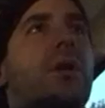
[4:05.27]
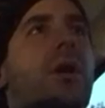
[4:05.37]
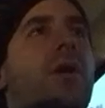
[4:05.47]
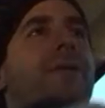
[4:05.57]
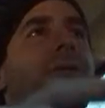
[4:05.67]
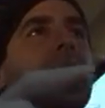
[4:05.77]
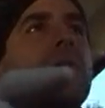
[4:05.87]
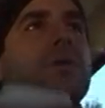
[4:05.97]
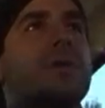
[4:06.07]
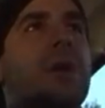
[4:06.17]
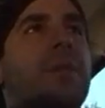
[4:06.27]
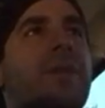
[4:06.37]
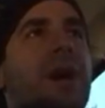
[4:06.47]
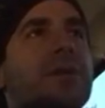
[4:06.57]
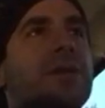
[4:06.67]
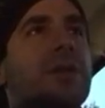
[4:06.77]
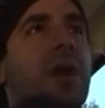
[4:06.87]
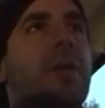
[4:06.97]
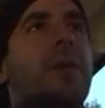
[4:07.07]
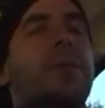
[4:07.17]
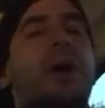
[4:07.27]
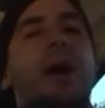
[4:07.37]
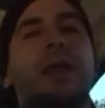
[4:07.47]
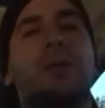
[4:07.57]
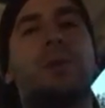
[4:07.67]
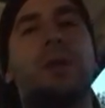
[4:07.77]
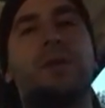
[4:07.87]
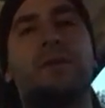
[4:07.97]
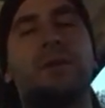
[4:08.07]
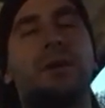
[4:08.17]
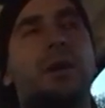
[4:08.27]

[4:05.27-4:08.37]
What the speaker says: All four of those number values that'll come up are highly relevant.